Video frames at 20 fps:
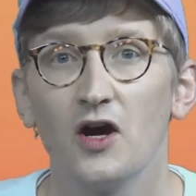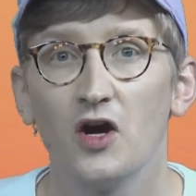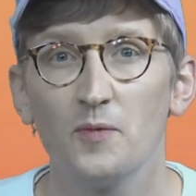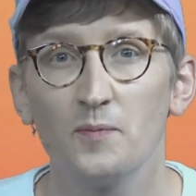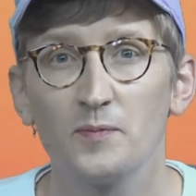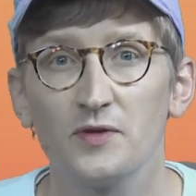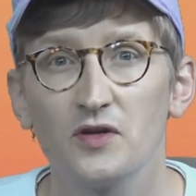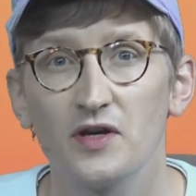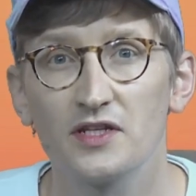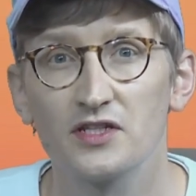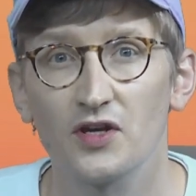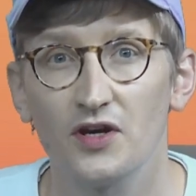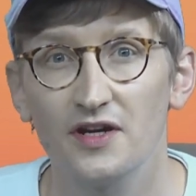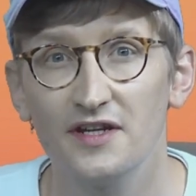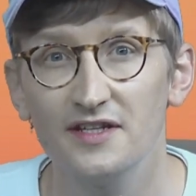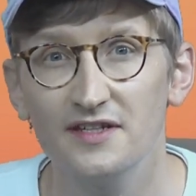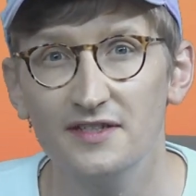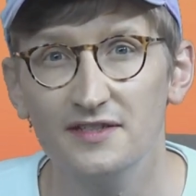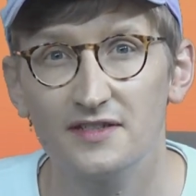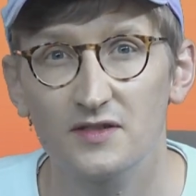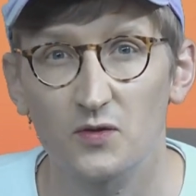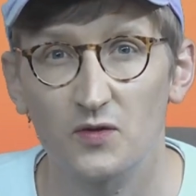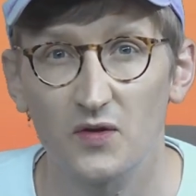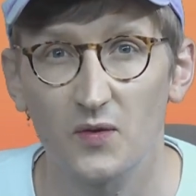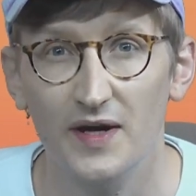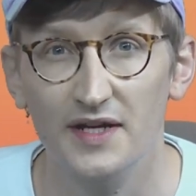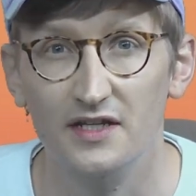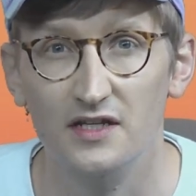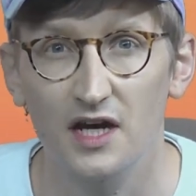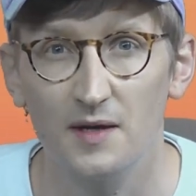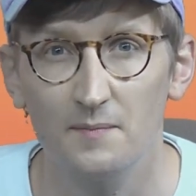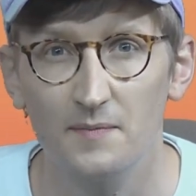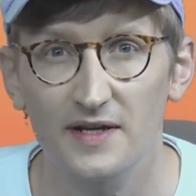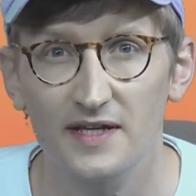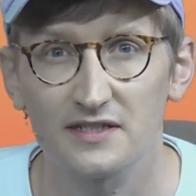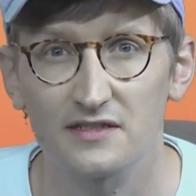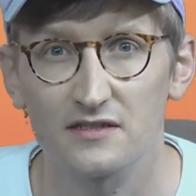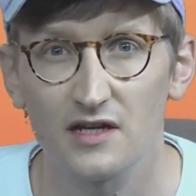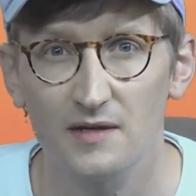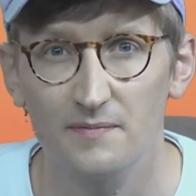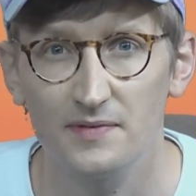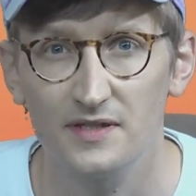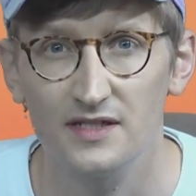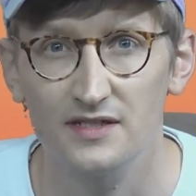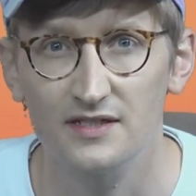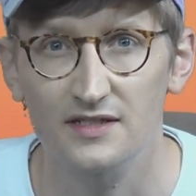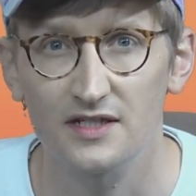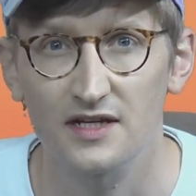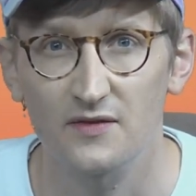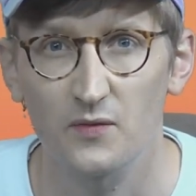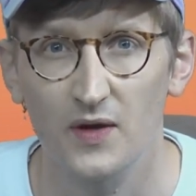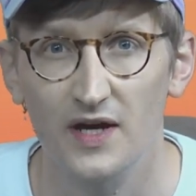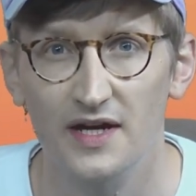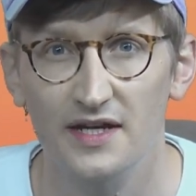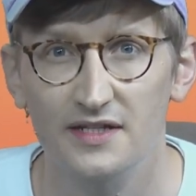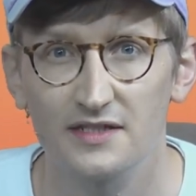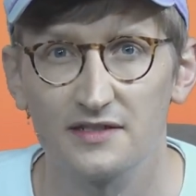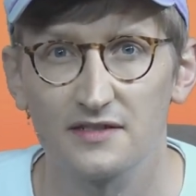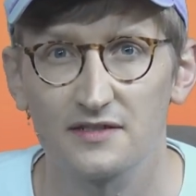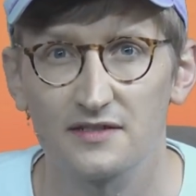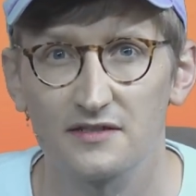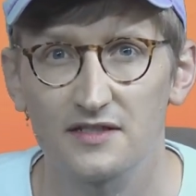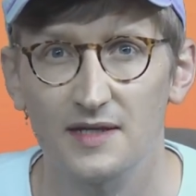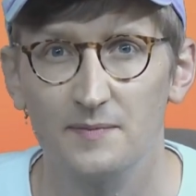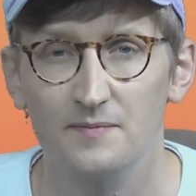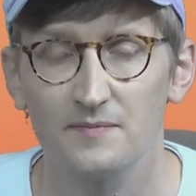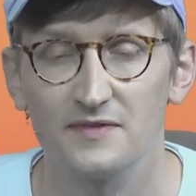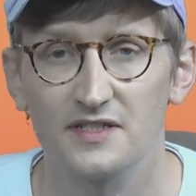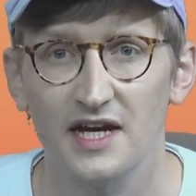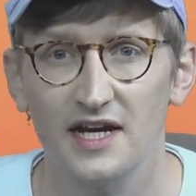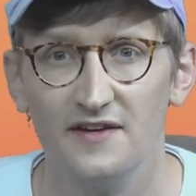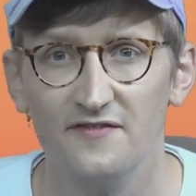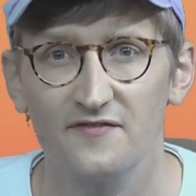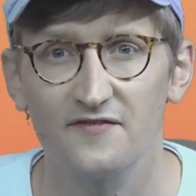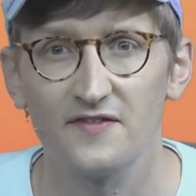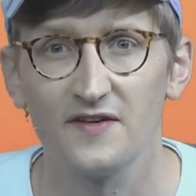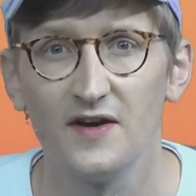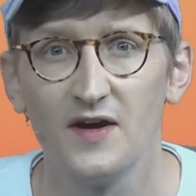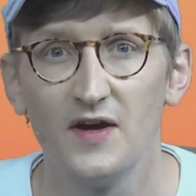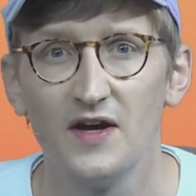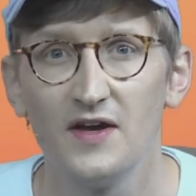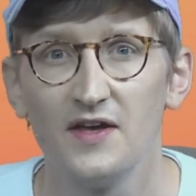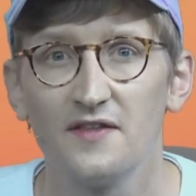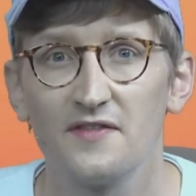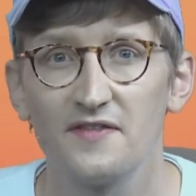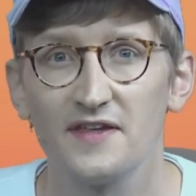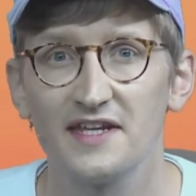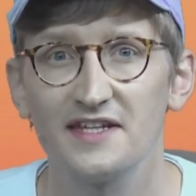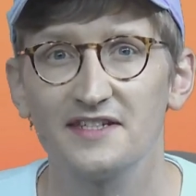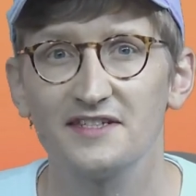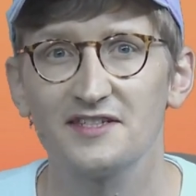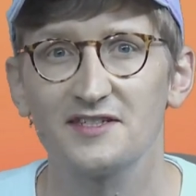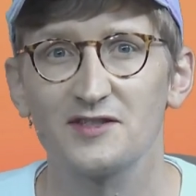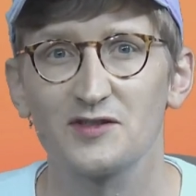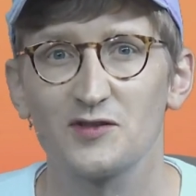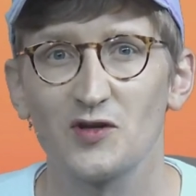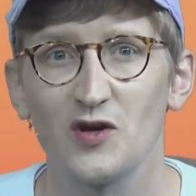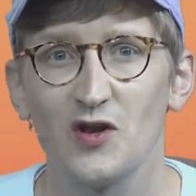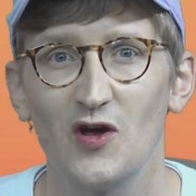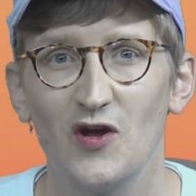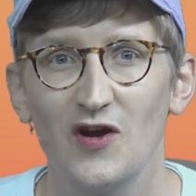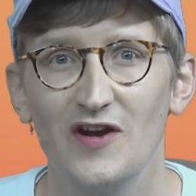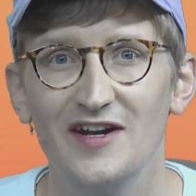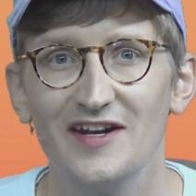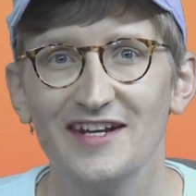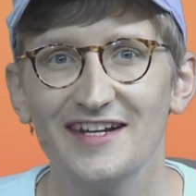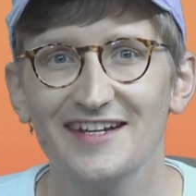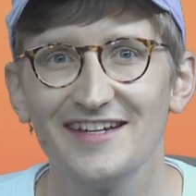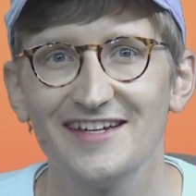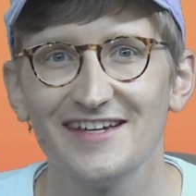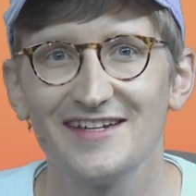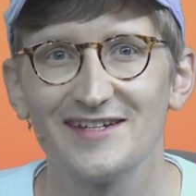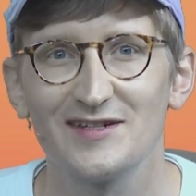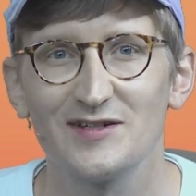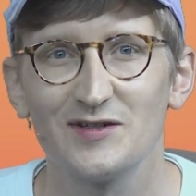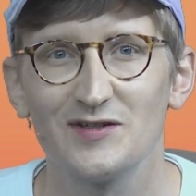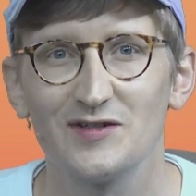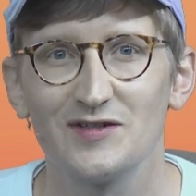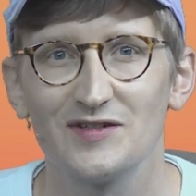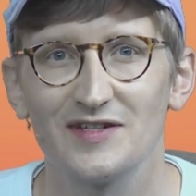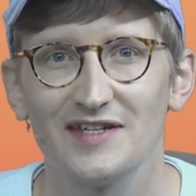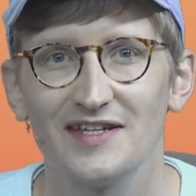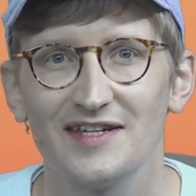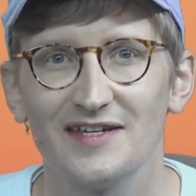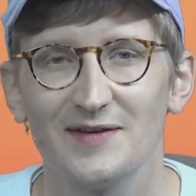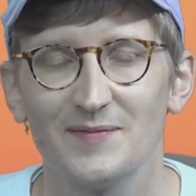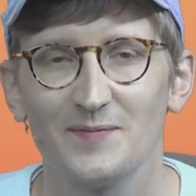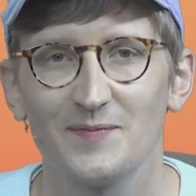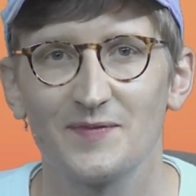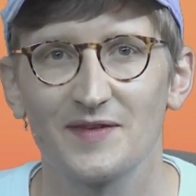you enjoyed it. Quite a complex topic, quite some tough things to learn, to